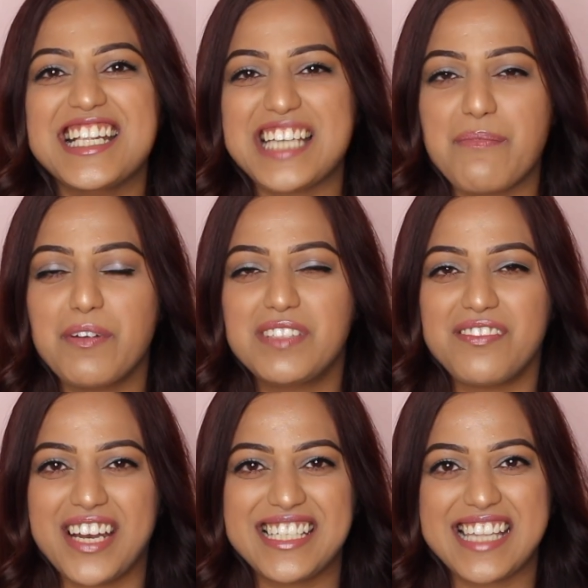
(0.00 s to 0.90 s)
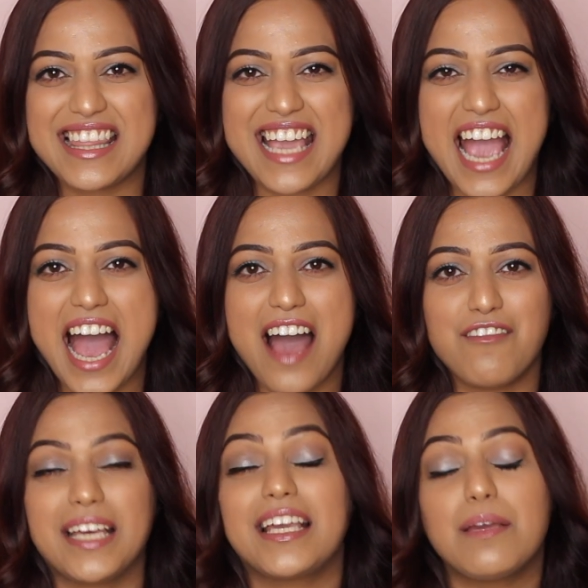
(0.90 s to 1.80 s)
type of device that they
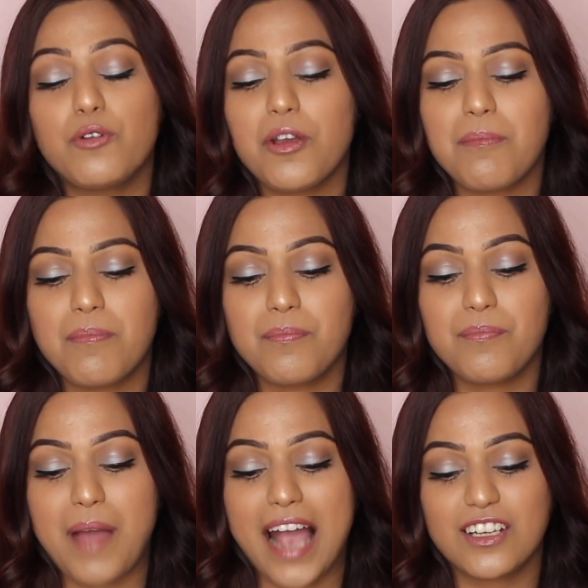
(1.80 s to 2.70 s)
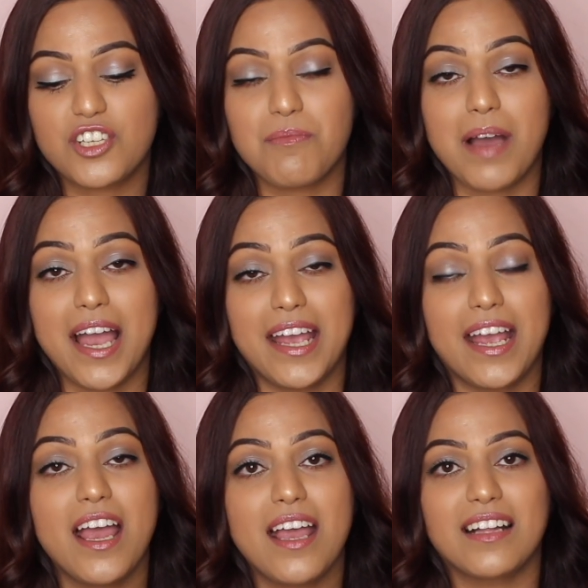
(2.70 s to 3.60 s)
have. I keep going back to
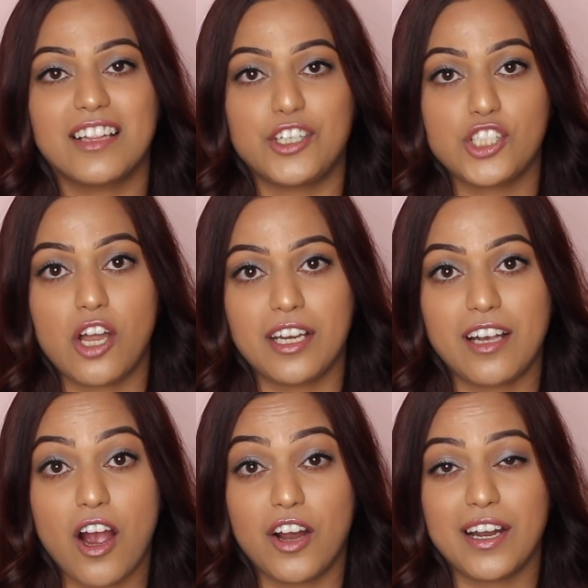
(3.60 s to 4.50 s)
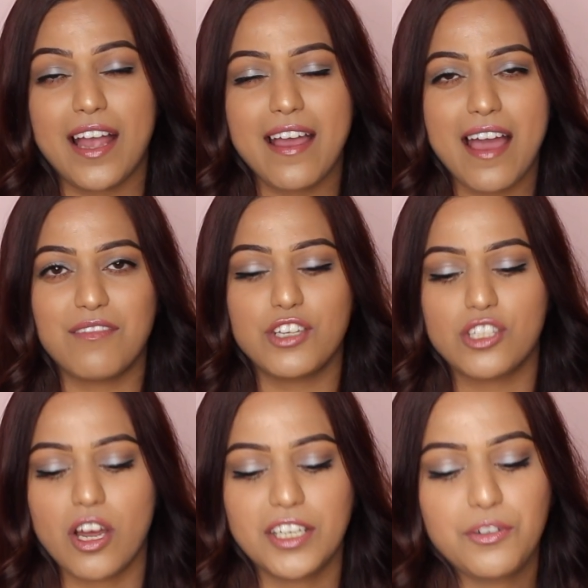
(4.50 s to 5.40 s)
my Clarisonic Aria. I have the
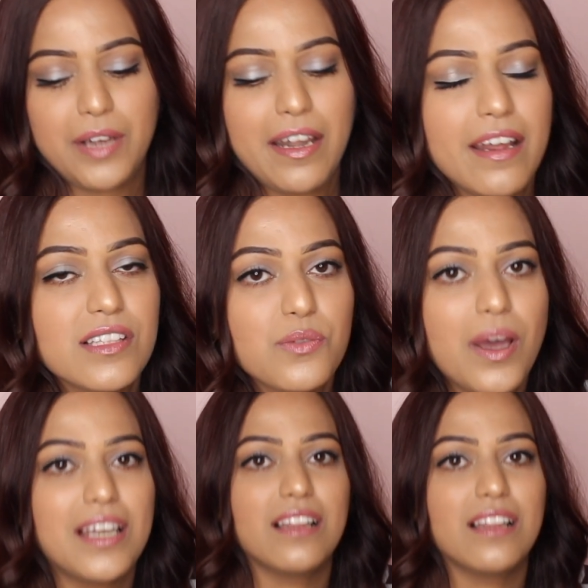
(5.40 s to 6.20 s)
Sonic Radiance one.